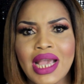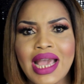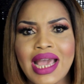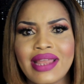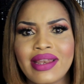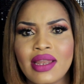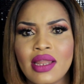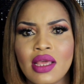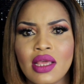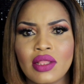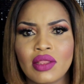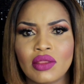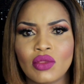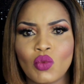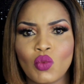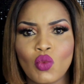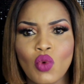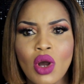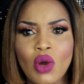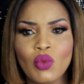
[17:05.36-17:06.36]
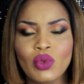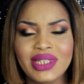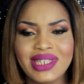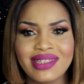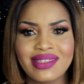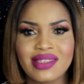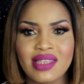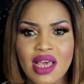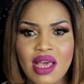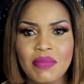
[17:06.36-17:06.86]
And what would
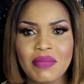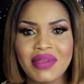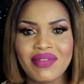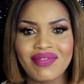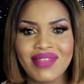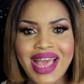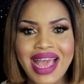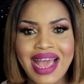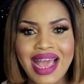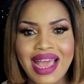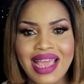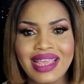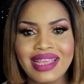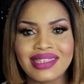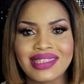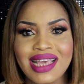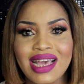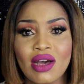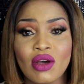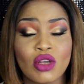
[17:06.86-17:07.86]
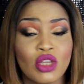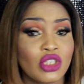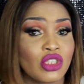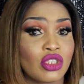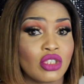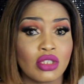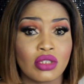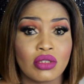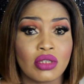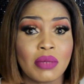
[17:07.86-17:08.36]
determine that is how, because
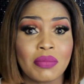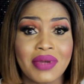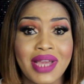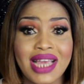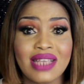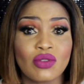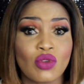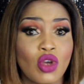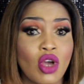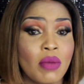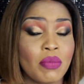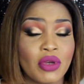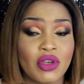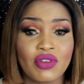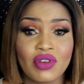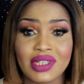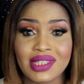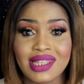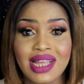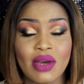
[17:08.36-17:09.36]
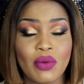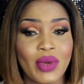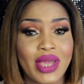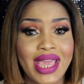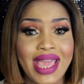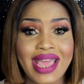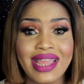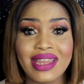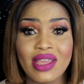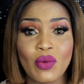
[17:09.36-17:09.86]
some guys will come across that way
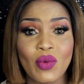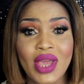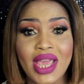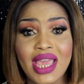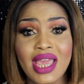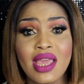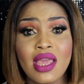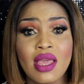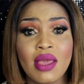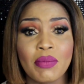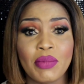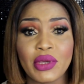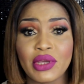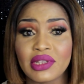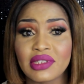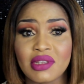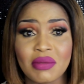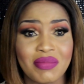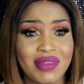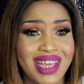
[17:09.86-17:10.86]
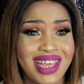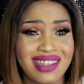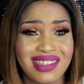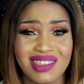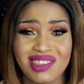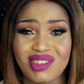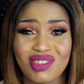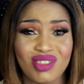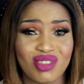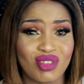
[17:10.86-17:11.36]
anyway, because some guys
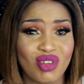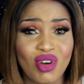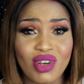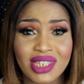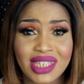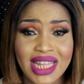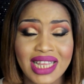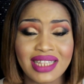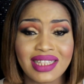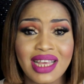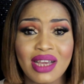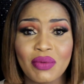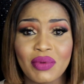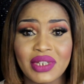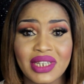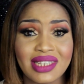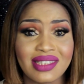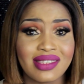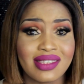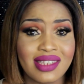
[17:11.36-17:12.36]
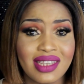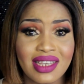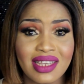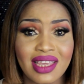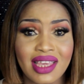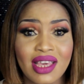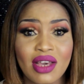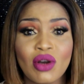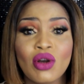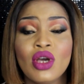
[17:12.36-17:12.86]
are just dogs like that. When they see a
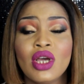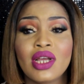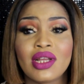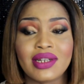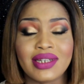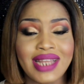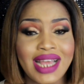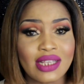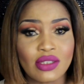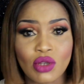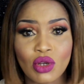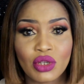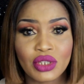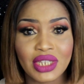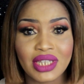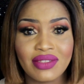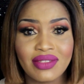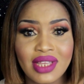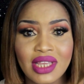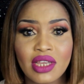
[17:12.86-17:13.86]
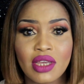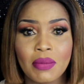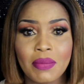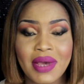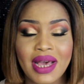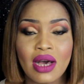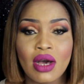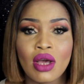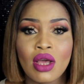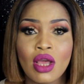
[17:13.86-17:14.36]
girl, that's all they think
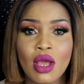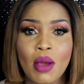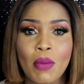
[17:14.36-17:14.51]
about.